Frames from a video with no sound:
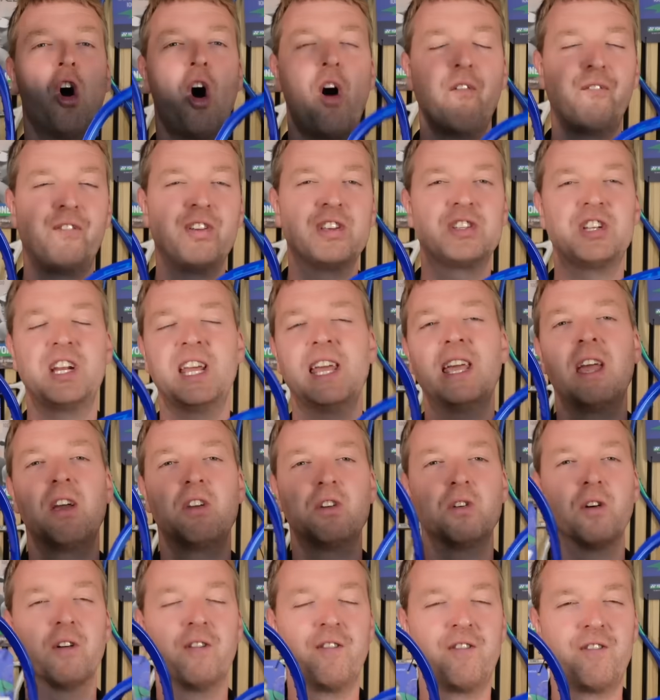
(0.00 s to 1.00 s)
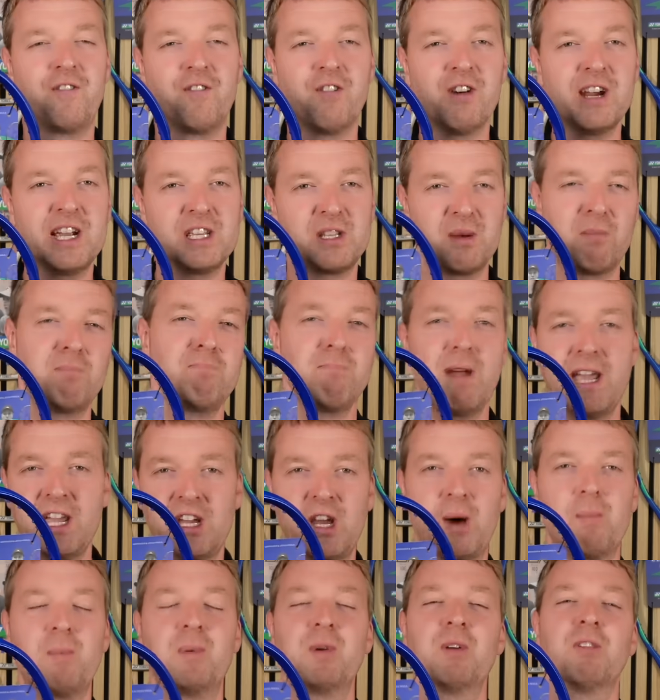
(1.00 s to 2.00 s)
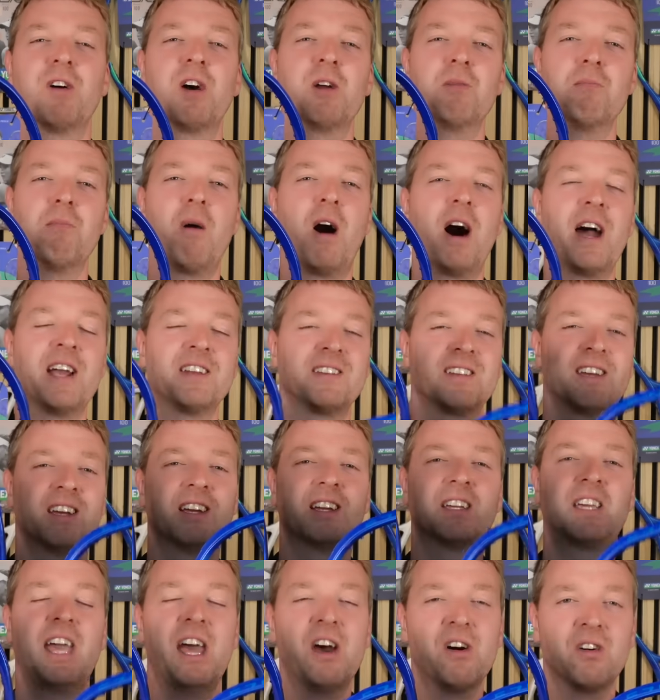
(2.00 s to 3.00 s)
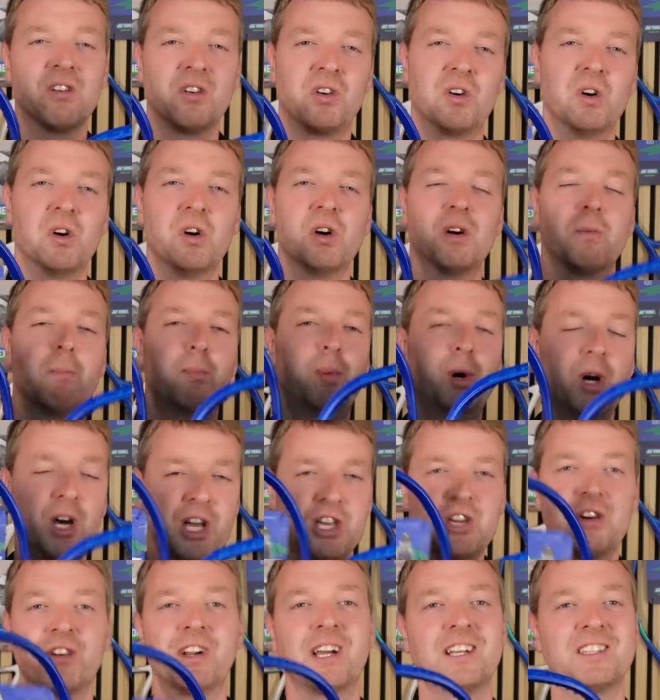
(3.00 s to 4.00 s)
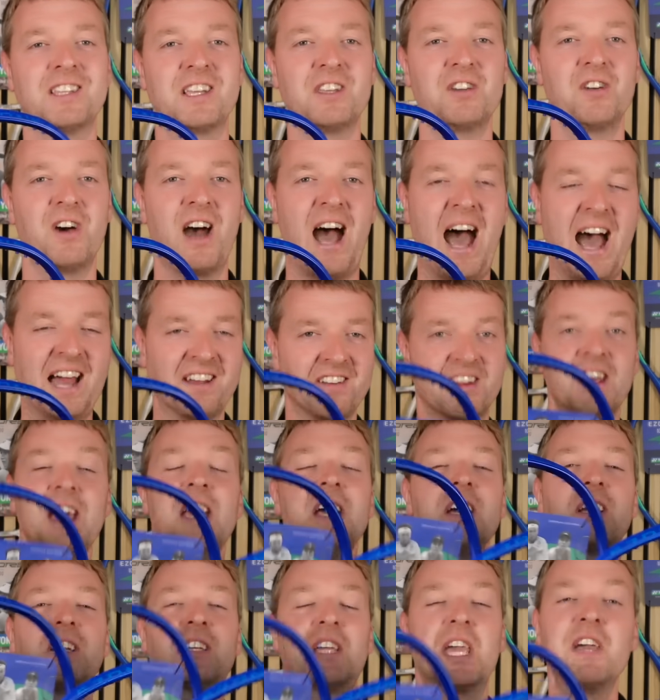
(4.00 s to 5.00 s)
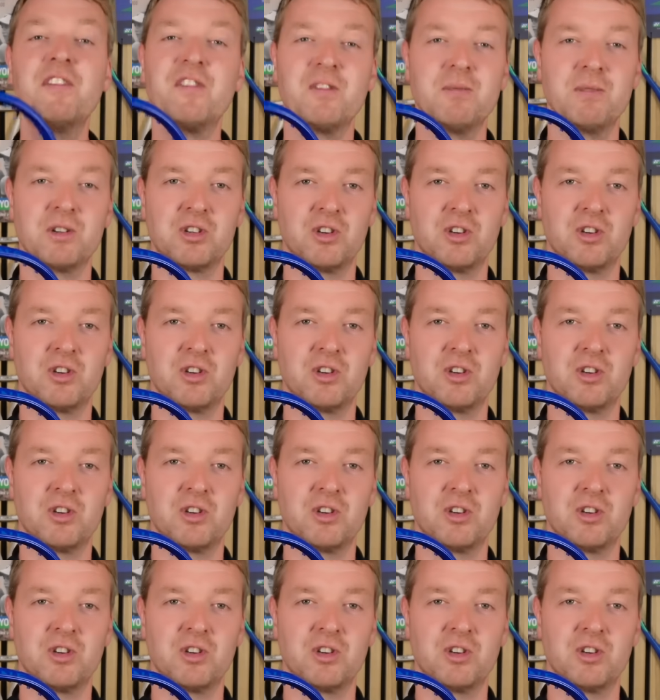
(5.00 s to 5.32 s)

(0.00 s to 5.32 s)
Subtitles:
Obviously, you're free to make up your own mind, get on court, put a Yonex in your hand, give them a